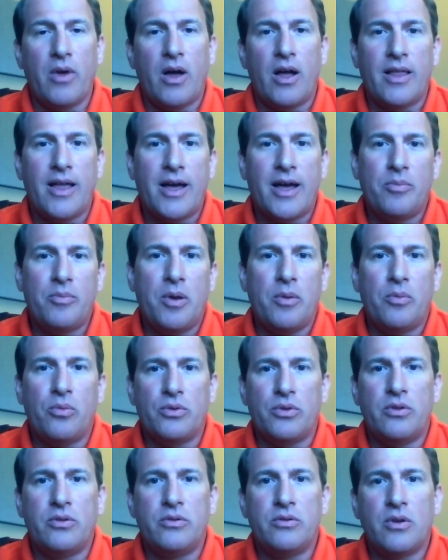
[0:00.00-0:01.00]
a lot of
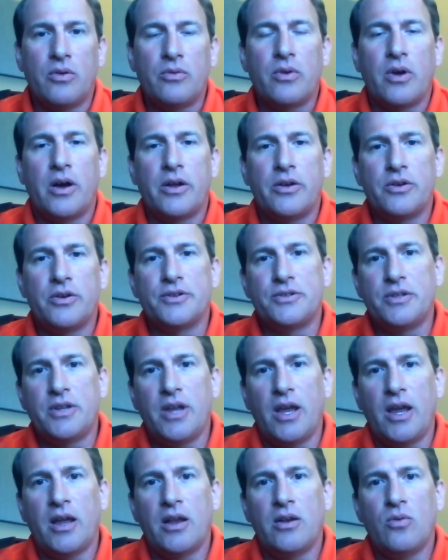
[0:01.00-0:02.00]
people don't
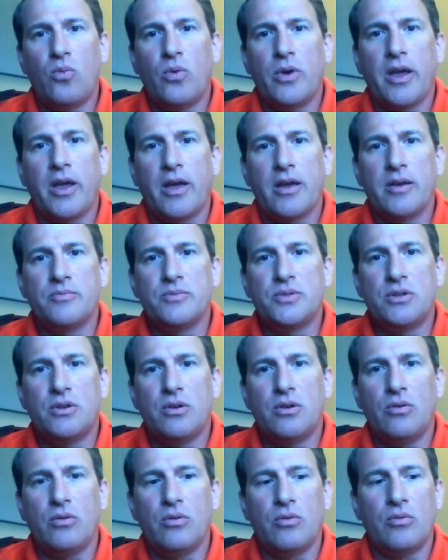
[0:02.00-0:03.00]
understand when it comes
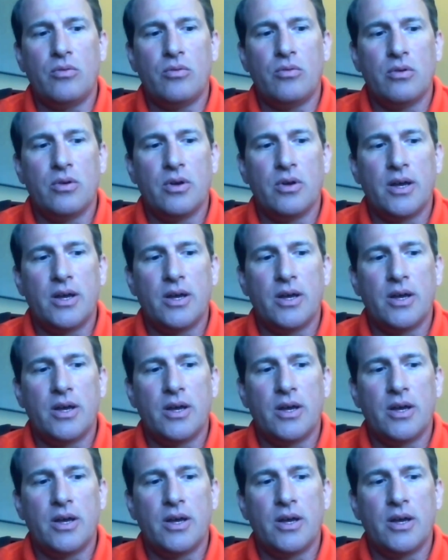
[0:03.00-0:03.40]
to